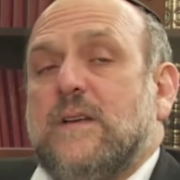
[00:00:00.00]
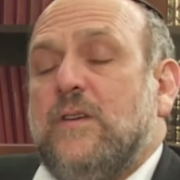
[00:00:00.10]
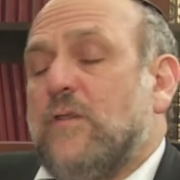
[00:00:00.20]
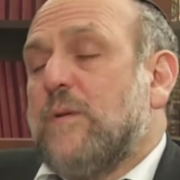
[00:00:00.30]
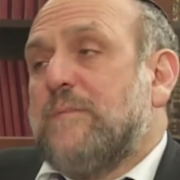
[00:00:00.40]

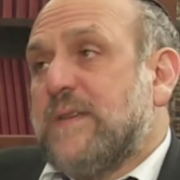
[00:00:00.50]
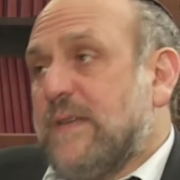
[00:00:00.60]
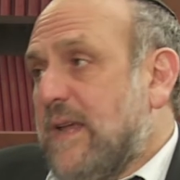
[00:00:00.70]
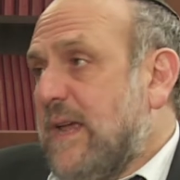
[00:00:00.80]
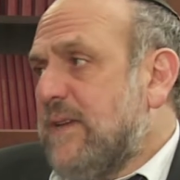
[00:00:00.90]
Europe
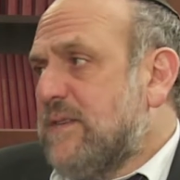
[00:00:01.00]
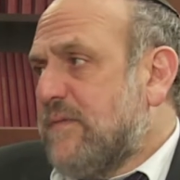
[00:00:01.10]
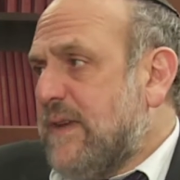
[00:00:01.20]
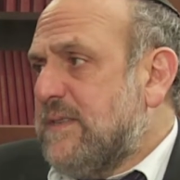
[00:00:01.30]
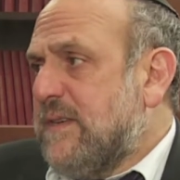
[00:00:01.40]
today is
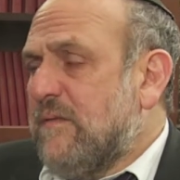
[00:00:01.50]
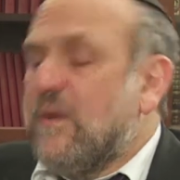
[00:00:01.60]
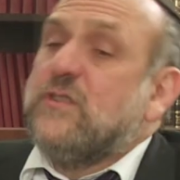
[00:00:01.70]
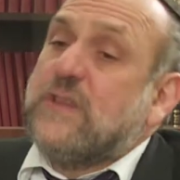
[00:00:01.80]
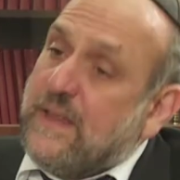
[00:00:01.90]
facing a
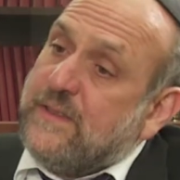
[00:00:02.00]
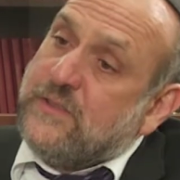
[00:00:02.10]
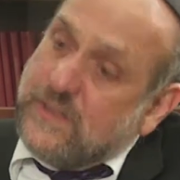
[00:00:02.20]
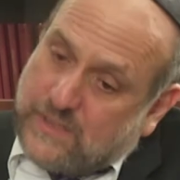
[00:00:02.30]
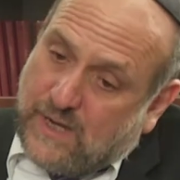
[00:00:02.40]
very
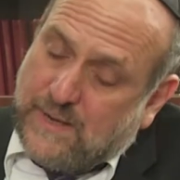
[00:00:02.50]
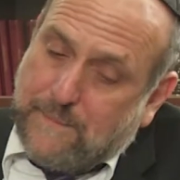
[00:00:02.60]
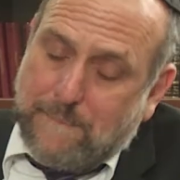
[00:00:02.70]
challenging time,